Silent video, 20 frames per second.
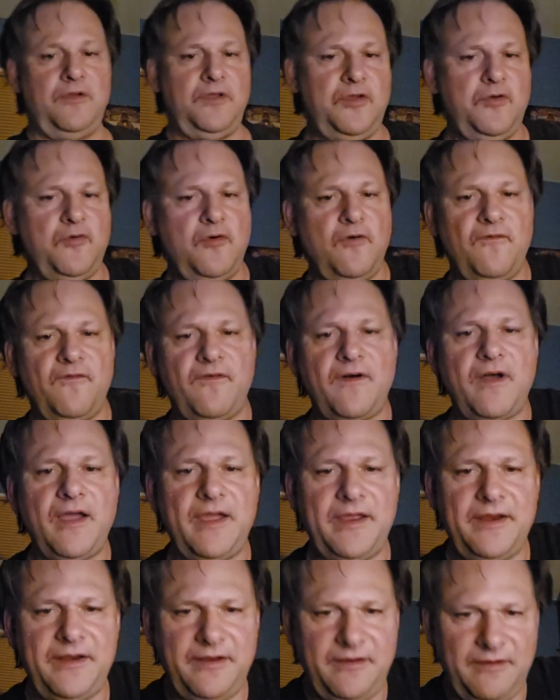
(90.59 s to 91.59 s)
you will
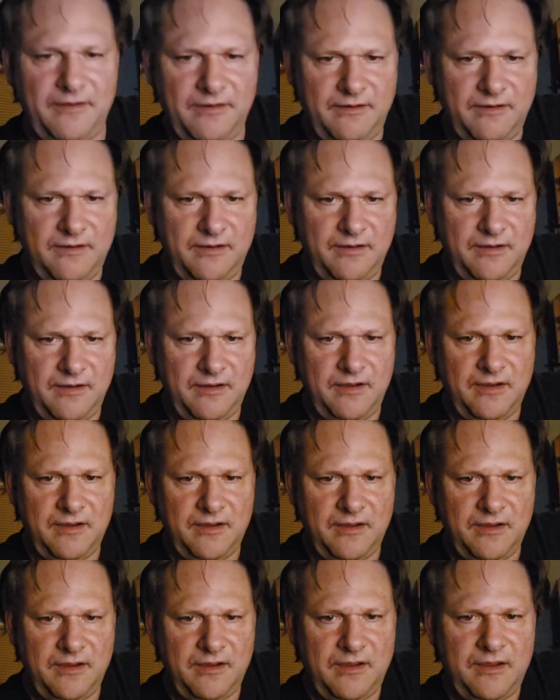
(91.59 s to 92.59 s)
find
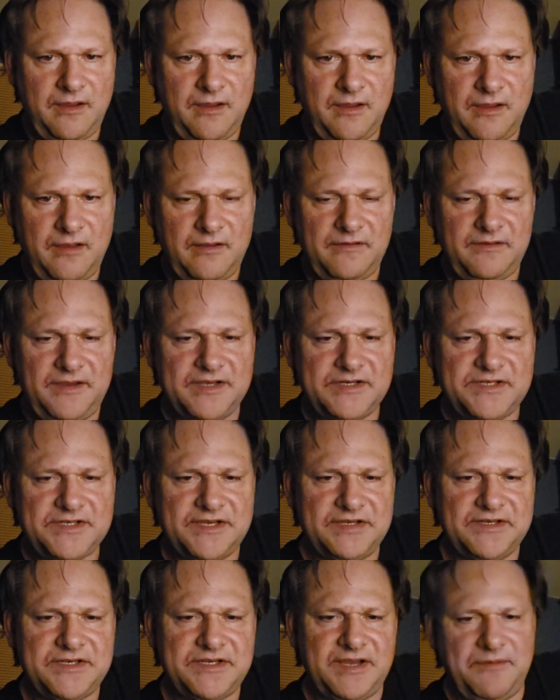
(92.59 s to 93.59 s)

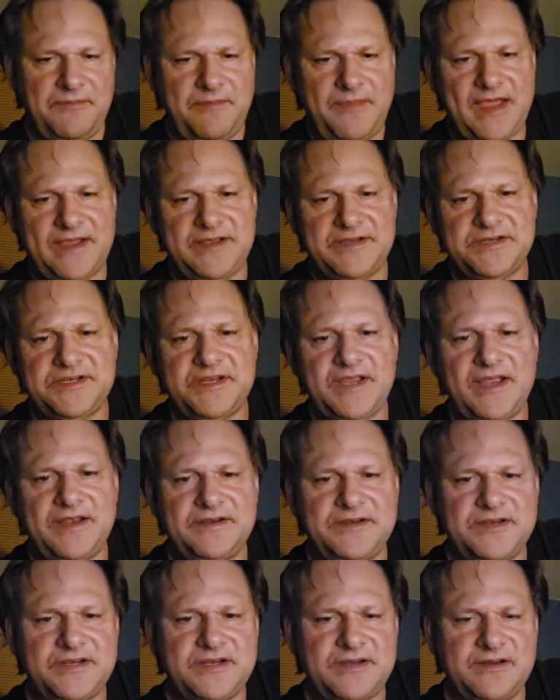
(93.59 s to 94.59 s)
distancing makes
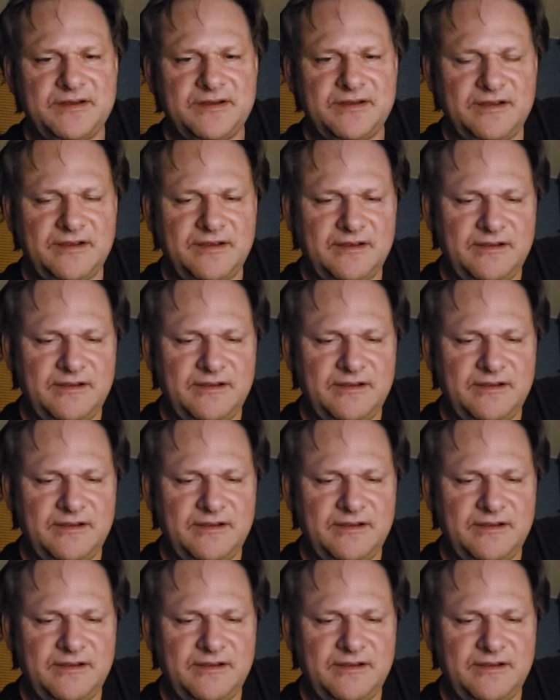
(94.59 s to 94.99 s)
sense